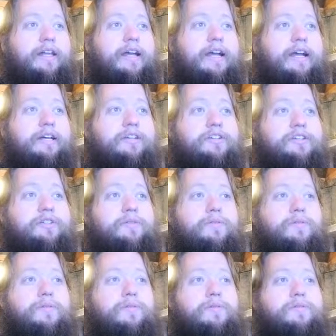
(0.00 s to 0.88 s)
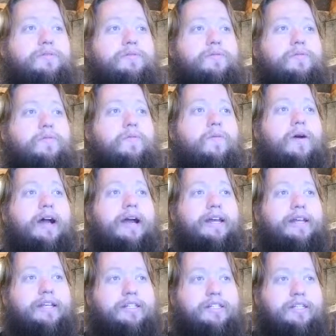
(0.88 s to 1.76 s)
as towards why
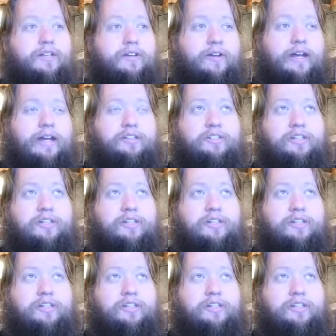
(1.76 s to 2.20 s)
doesn't your house